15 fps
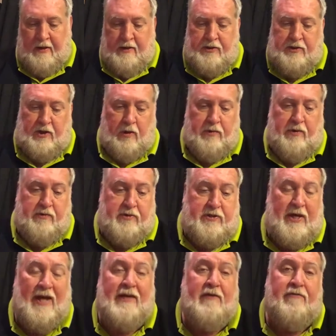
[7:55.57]
So you use
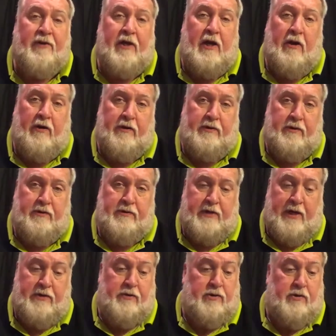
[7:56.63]
10 different characters,
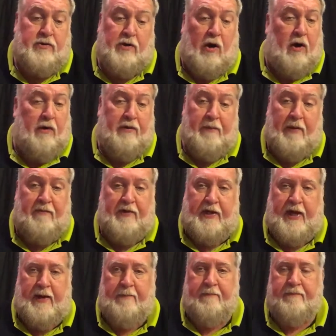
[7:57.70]
and you use all of them every
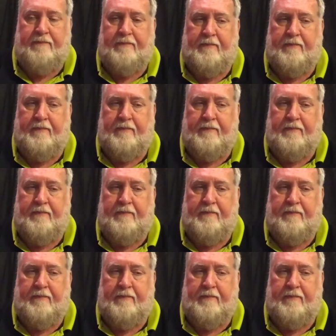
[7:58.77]
game.